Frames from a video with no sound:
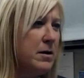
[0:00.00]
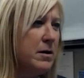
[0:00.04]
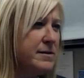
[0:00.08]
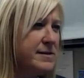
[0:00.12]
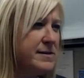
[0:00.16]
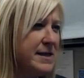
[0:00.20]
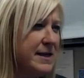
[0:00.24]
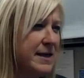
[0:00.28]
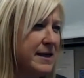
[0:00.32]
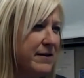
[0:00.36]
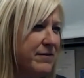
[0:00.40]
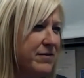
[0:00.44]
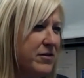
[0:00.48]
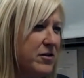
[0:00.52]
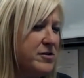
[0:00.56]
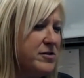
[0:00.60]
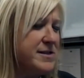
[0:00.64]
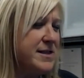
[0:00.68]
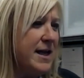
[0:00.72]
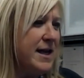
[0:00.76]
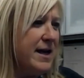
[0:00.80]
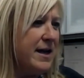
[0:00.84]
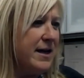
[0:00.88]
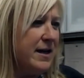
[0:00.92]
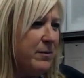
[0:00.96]
See if
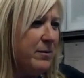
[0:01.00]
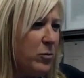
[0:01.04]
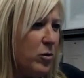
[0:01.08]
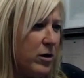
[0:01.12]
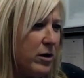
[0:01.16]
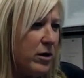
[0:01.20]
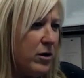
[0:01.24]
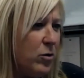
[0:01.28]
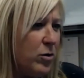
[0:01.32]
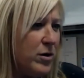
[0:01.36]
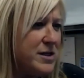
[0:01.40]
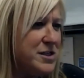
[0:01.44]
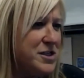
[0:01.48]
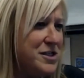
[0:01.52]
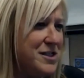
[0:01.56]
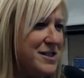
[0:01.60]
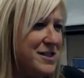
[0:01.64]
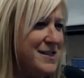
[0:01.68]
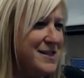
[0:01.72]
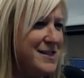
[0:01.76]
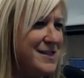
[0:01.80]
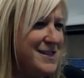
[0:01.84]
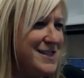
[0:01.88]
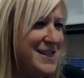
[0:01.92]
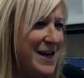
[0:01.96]
there's any more
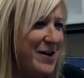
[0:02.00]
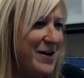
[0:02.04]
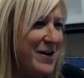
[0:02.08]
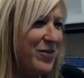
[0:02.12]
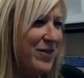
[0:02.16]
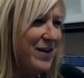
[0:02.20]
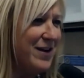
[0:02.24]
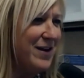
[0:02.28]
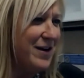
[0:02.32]
questions out